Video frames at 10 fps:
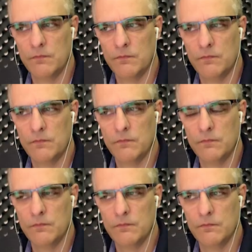
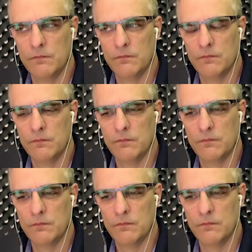
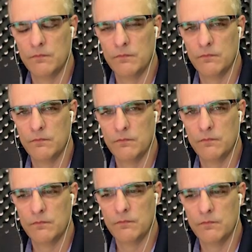
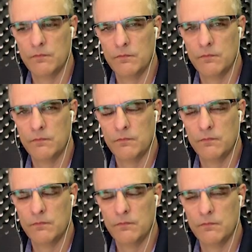
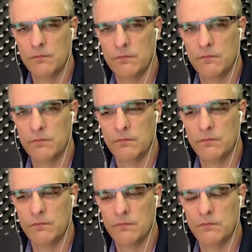
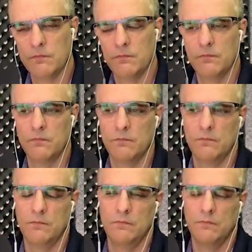
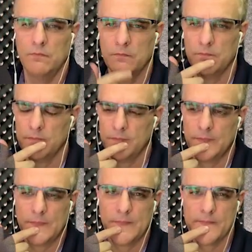(not speaking)